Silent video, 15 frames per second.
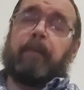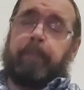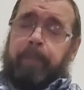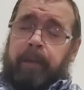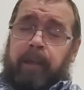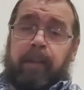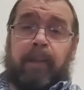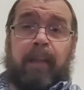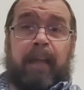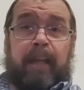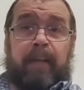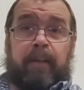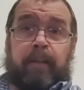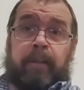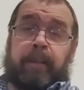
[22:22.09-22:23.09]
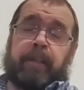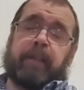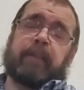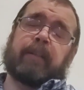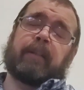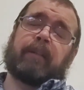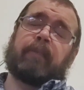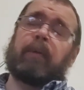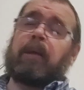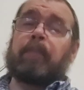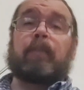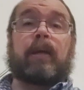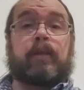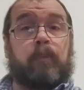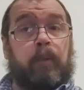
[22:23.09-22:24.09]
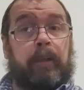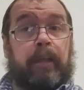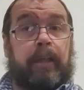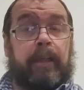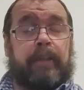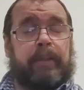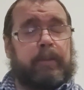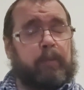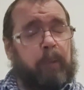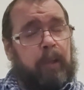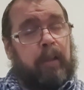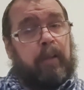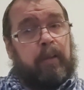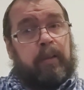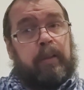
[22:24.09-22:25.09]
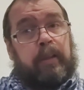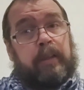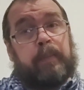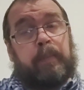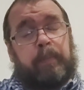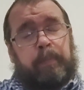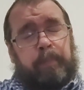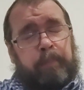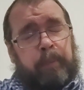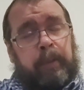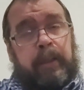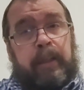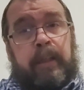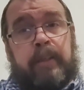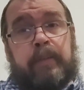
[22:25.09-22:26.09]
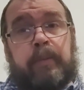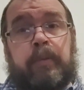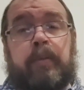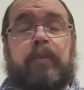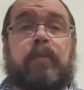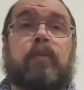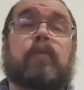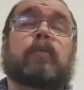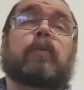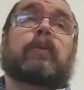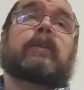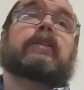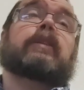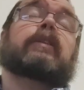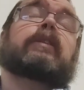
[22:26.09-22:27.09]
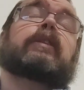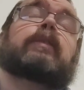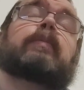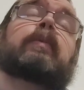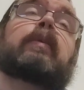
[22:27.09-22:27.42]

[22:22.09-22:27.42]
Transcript: But a lighter gun, well, my 20 gauge as well, is pretty nice with a 26-inch